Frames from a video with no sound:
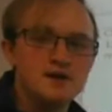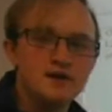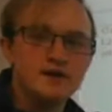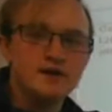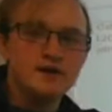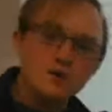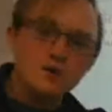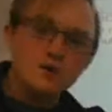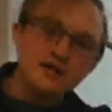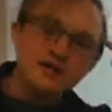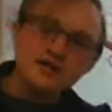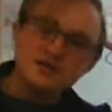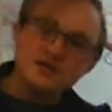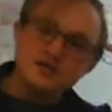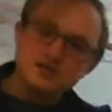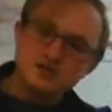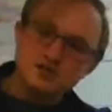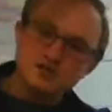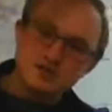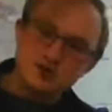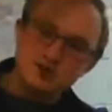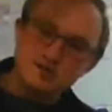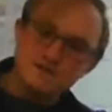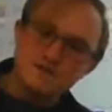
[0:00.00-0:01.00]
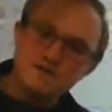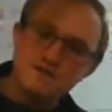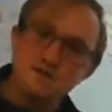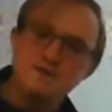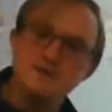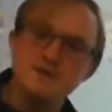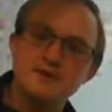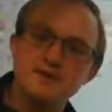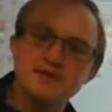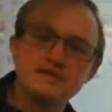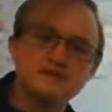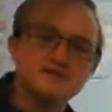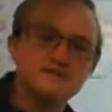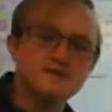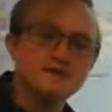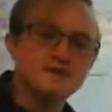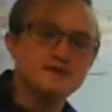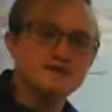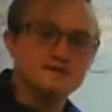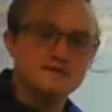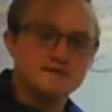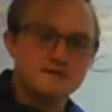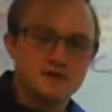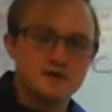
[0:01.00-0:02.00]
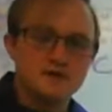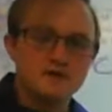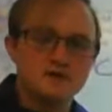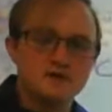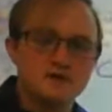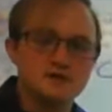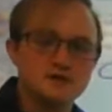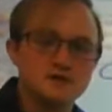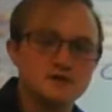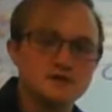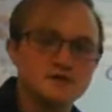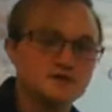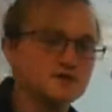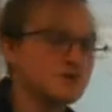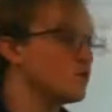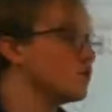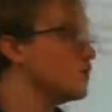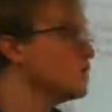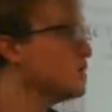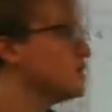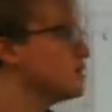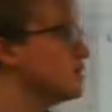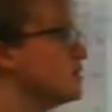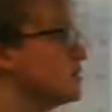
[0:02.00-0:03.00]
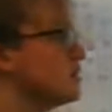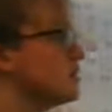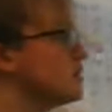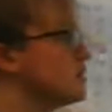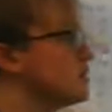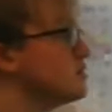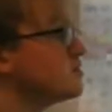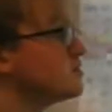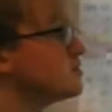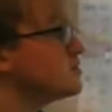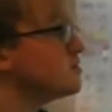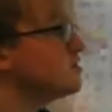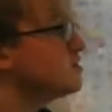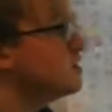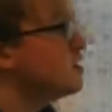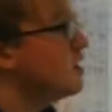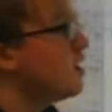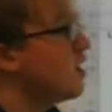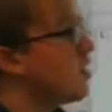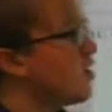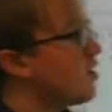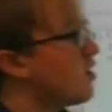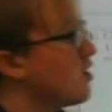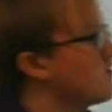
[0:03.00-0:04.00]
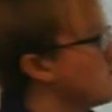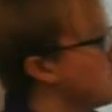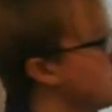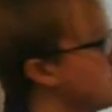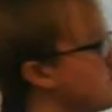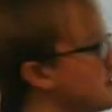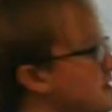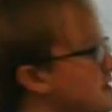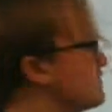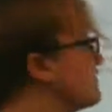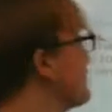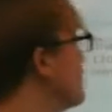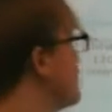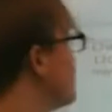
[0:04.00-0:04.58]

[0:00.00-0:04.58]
Now we need to solve for the base fee first. So we're going to use our information